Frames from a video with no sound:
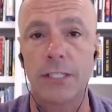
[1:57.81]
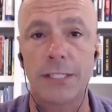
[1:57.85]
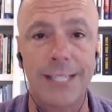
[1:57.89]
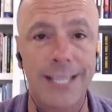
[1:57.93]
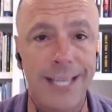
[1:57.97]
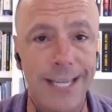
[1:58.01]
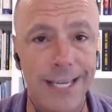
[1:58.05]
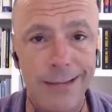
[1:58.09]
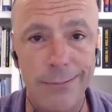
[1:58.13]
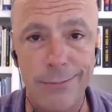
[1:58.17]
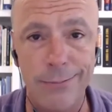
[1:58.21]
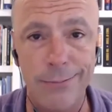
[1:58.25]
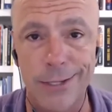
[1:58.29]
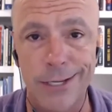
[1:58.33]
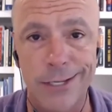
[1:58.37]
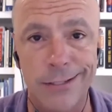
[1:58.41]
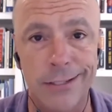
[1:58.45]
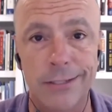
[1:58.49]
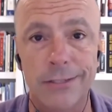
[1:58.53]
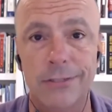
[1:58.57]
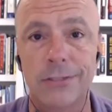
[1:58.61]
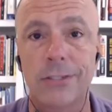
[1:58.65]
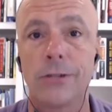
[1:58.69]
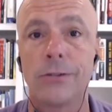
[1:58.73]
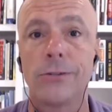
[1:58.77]
but the team
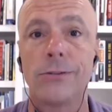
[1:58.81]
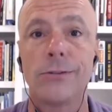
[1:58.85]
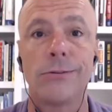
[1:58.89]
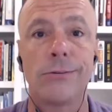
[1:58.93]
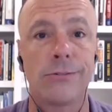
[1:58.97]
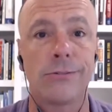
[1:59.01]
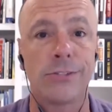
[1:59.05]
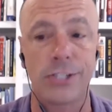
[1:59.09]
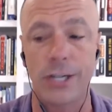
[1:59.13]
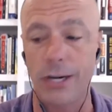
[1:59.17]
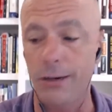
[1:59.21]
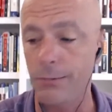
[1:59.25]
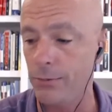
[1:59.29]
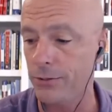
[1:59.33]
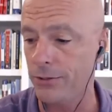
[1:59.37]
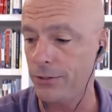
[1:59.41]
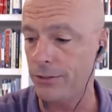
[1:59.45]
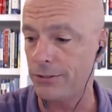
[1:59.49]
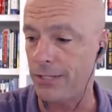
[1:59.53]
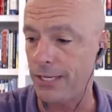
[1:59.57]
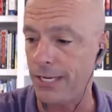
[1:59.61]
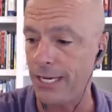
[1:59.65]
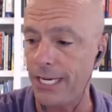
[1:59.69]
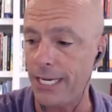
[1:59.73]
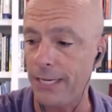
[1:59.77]
isn't. So share them
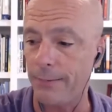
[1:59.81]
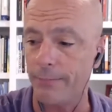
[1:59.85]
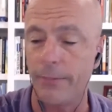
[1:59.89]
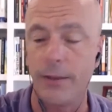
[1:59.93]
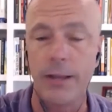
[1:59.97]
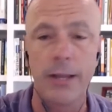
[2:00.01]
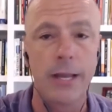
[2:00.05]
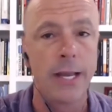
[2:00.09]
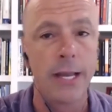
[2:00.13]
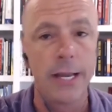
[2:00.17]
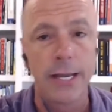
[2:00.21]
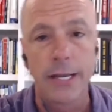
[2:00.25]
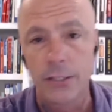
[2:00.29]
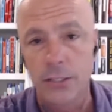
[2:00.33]
with your team.